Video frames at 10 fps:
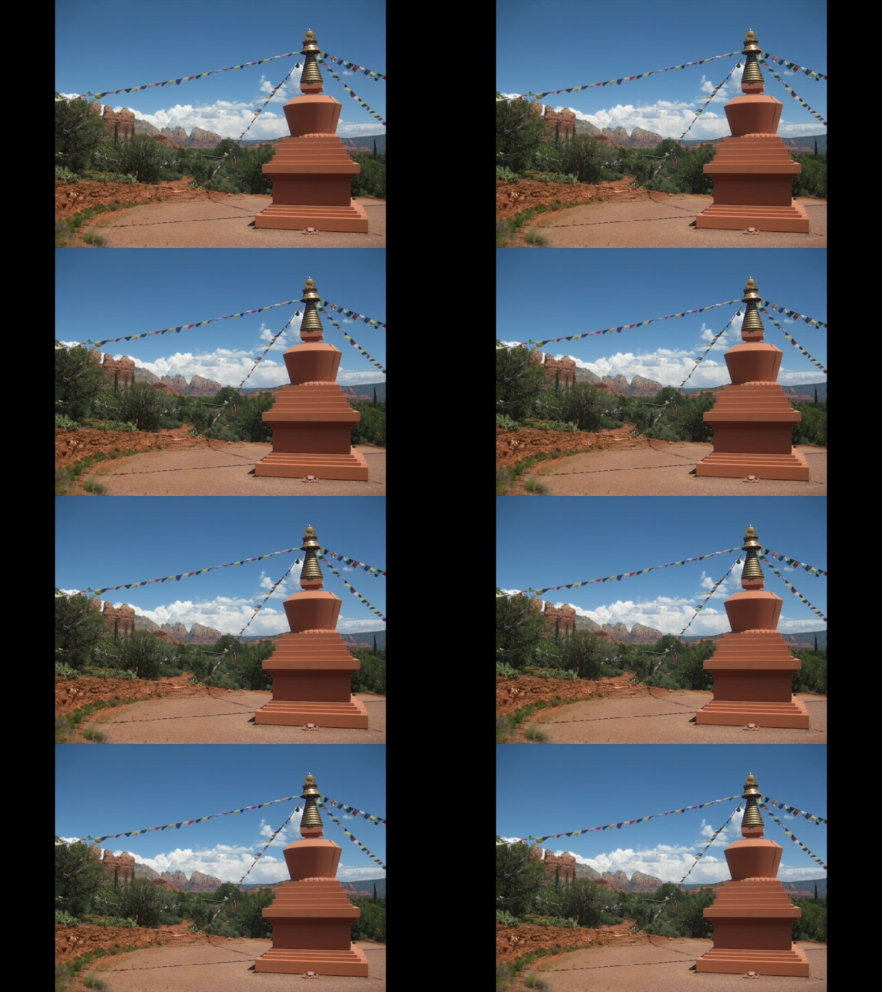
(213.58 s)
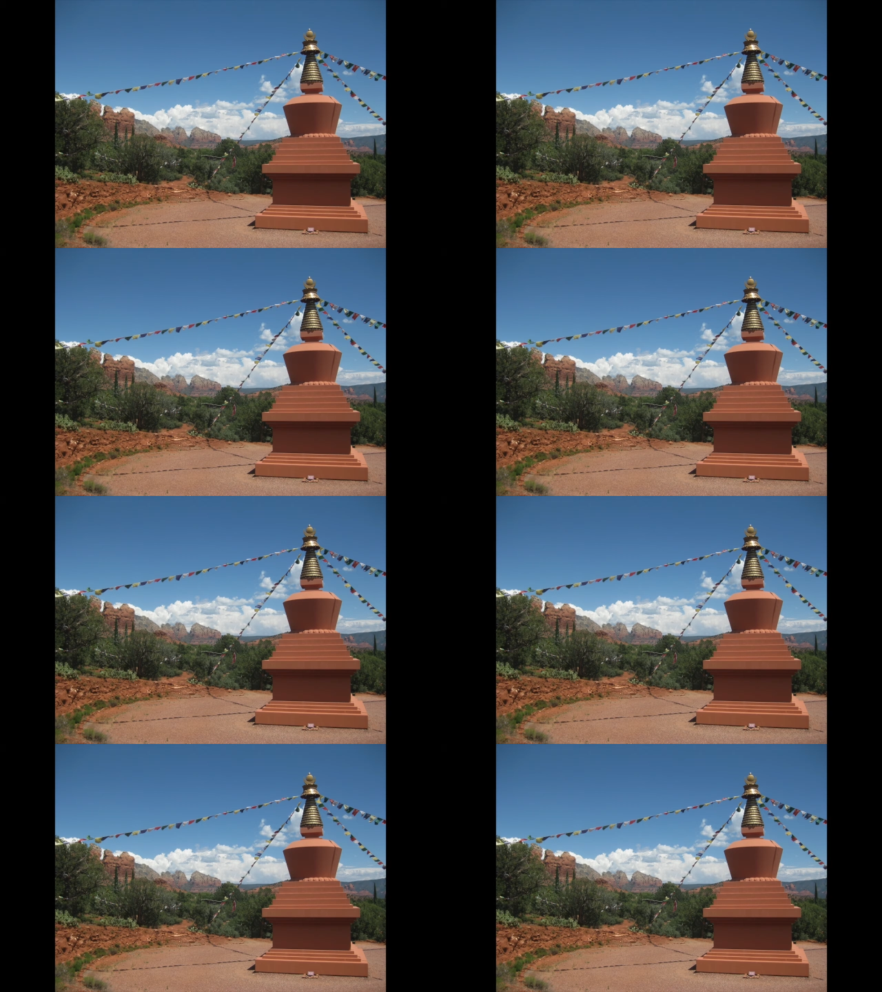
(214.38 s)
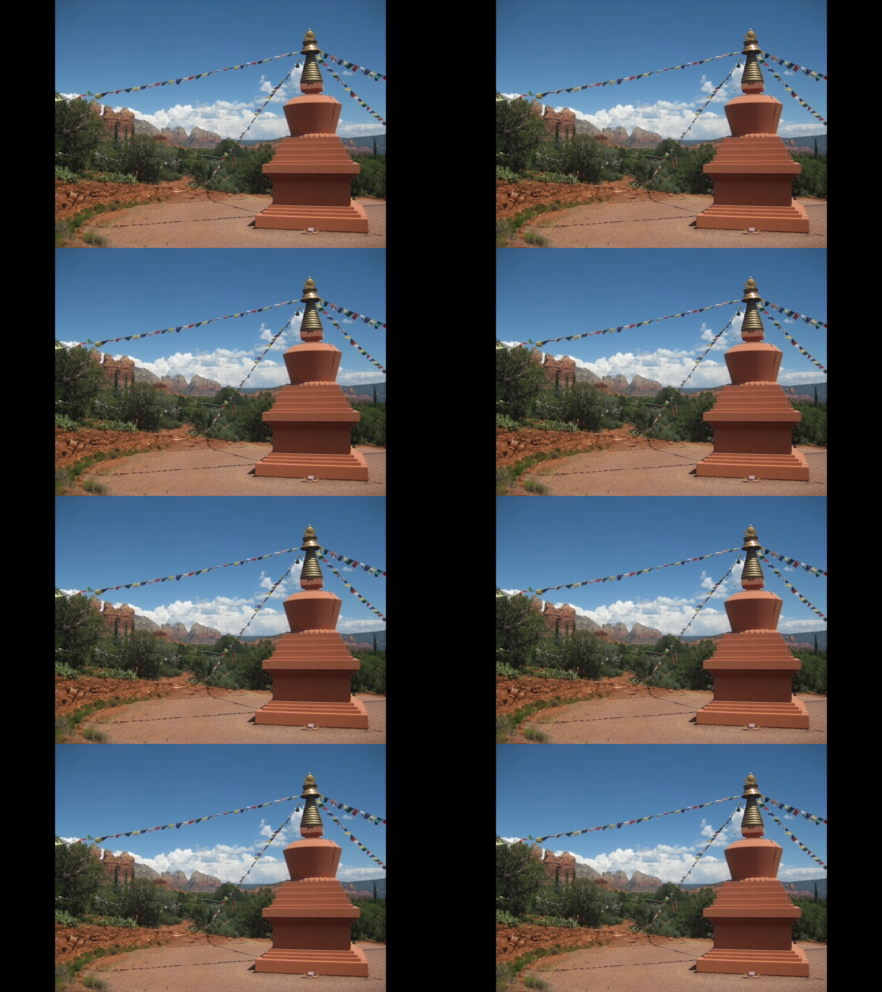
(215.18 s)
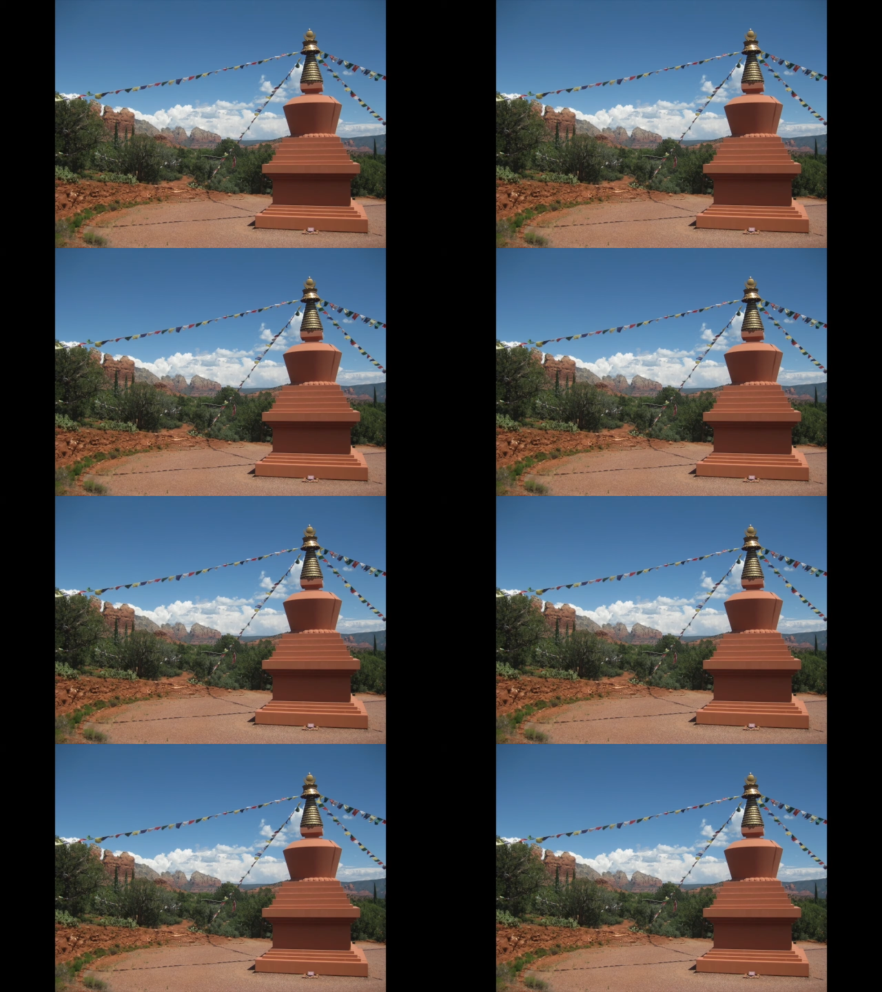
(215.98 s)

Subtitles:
No face is visible, so there are no lips to read.